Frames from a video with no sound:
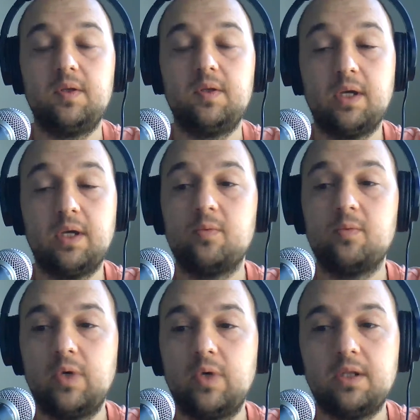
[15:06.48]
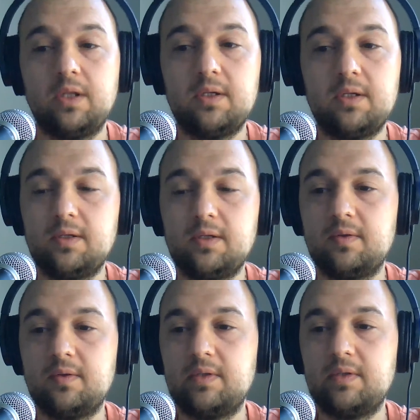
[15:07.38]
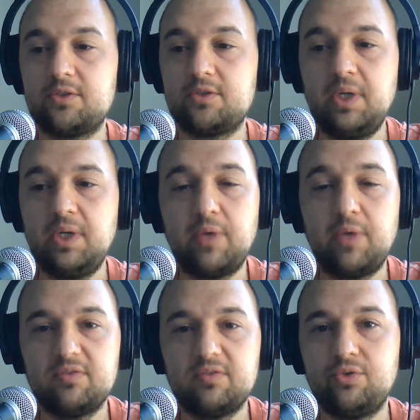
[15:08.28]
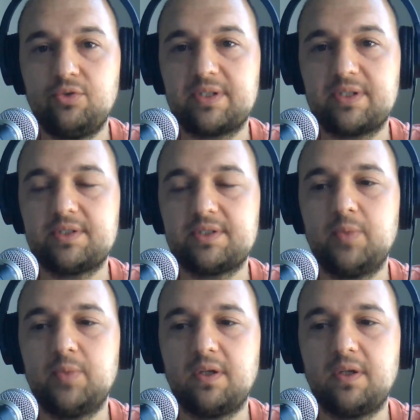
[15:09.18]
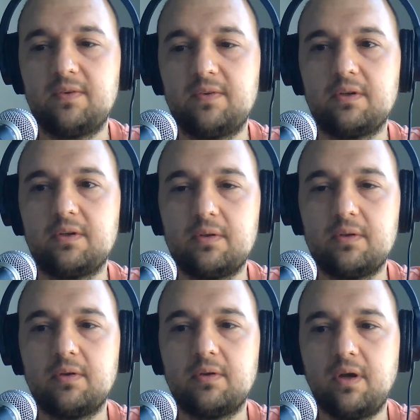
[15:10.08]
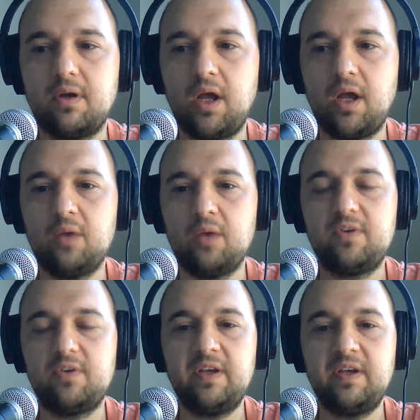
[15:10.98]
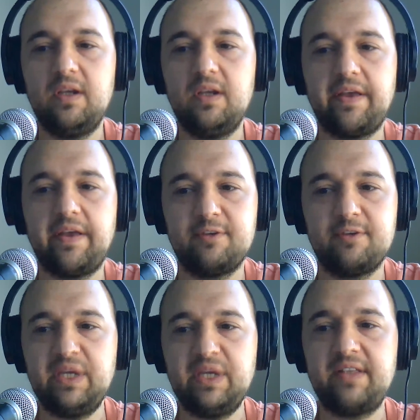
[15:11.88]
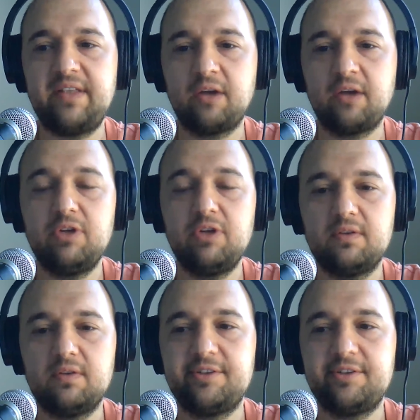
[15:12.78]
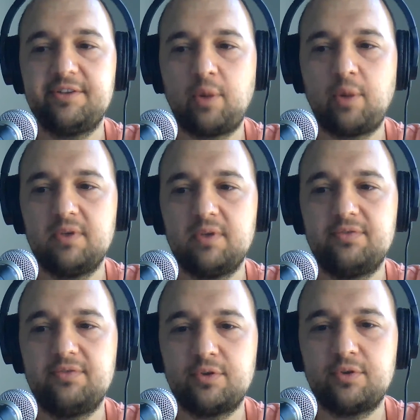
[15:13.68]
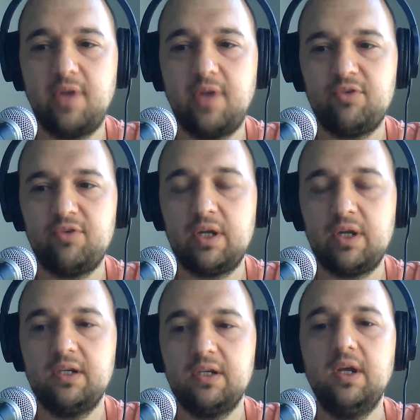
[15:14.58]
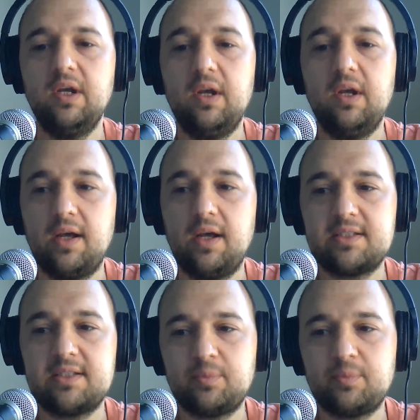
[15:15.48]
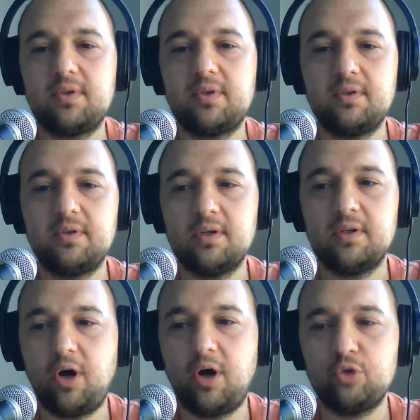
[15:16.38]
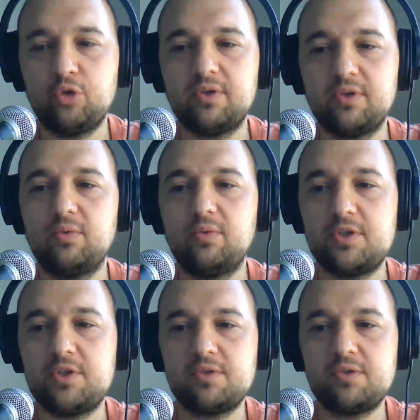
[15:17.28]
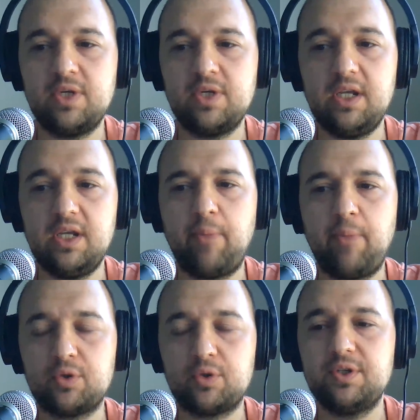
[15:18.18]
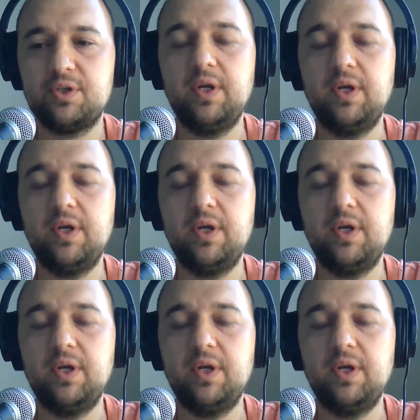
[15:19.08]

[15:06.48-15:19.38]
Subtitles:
Yeah, well, that's really relevant to discuss because I would say it has a big tag on it, disruptive for everybody except the occupant, which is really empowered.